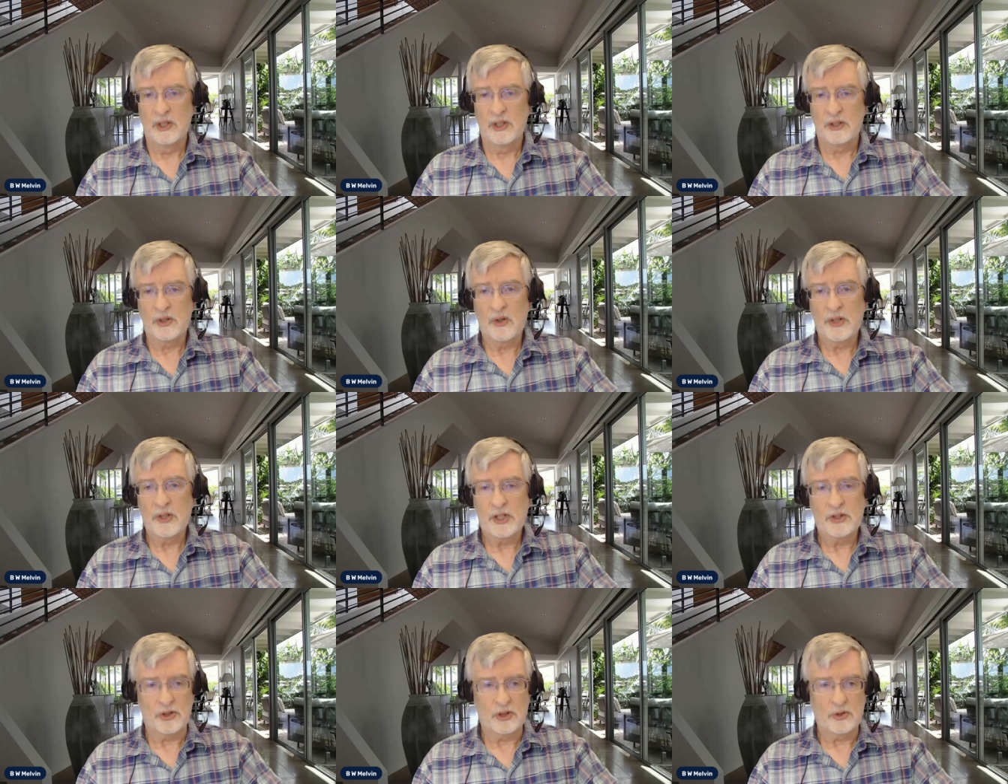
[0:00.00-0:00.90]
It's only
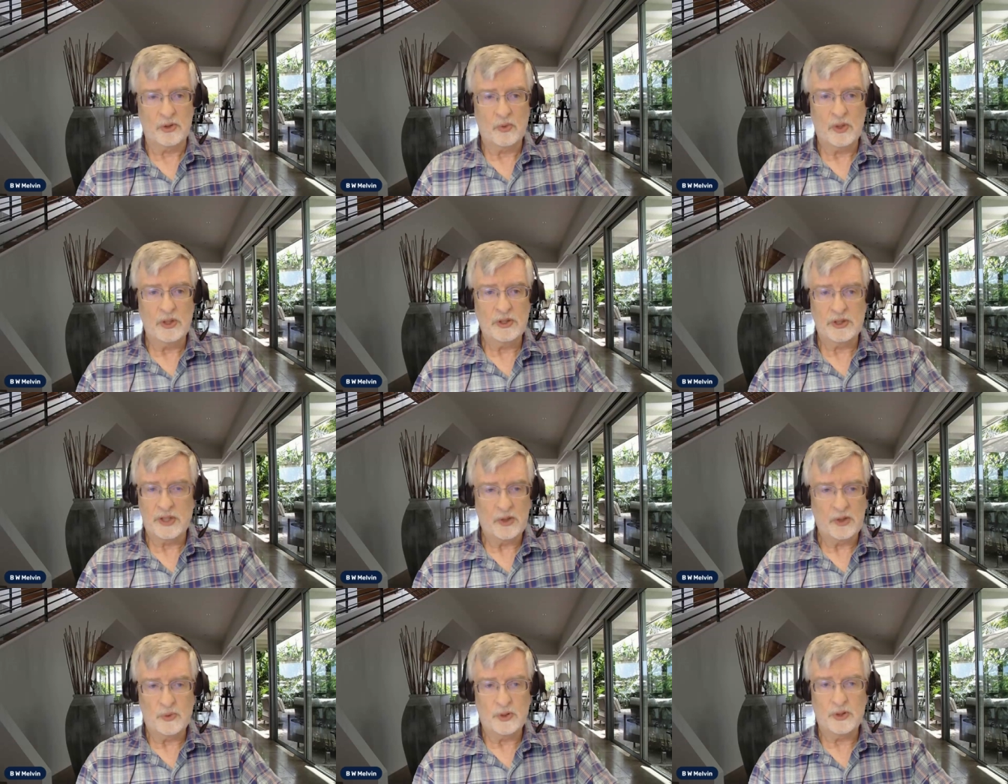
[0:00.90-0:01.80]
concerned with one's
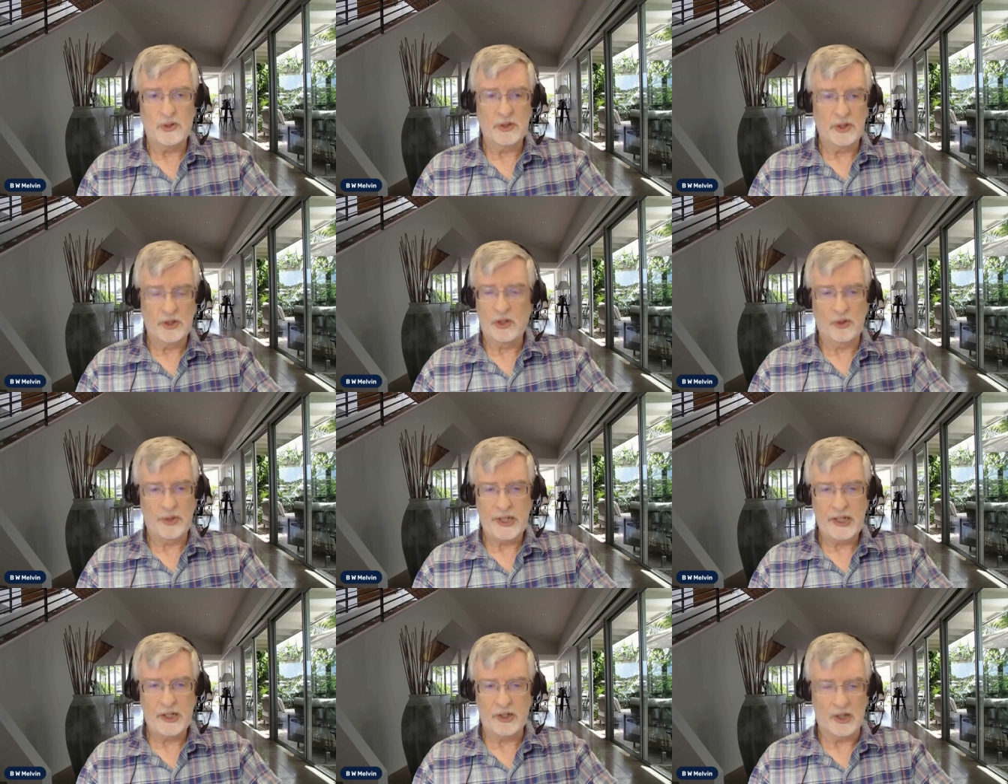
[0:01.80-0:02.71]
little world, you're
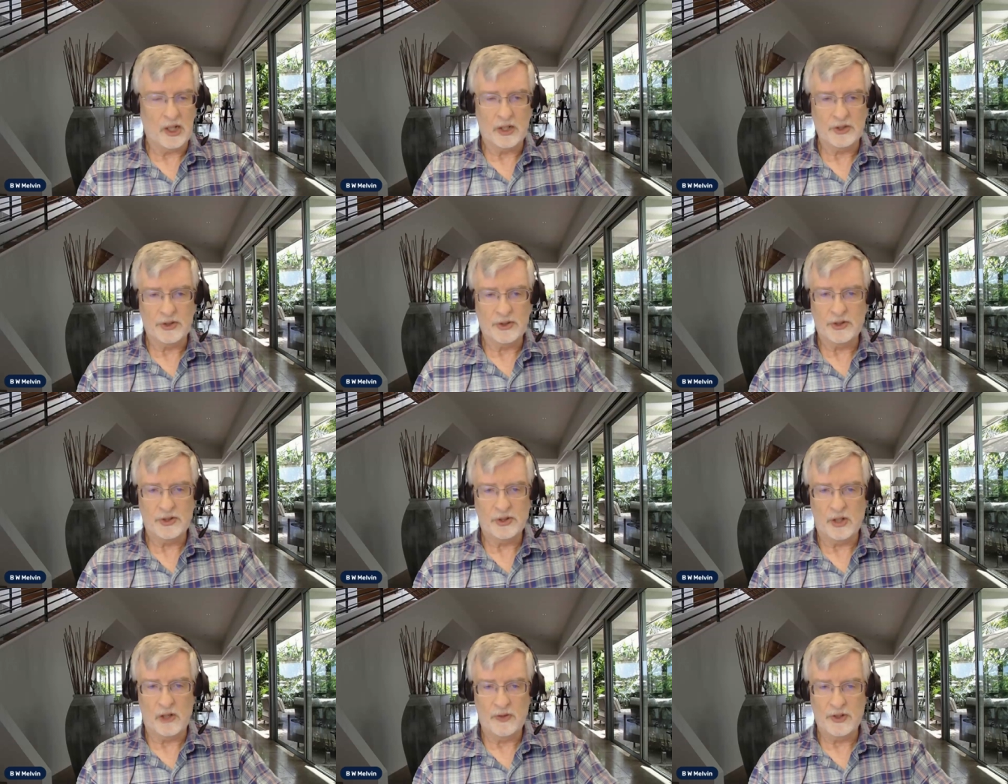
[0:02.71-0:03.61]
greedy dogs, you're
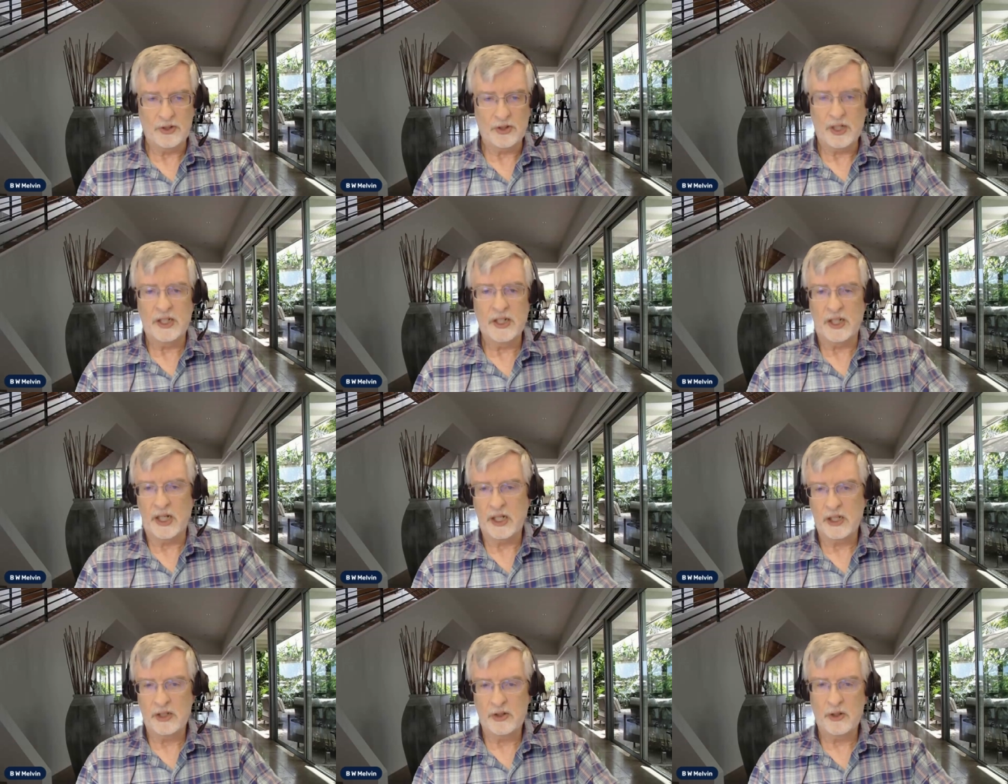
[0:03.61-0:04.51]
selfish, you're
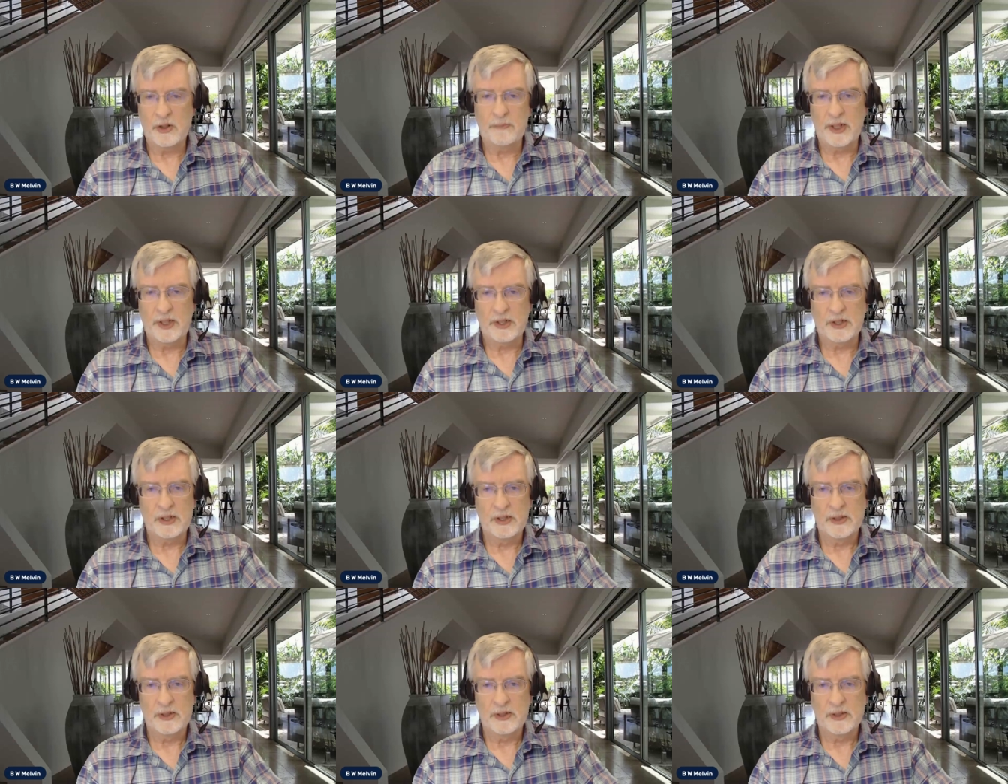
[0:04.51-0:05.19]
unenlightened, you're bigots,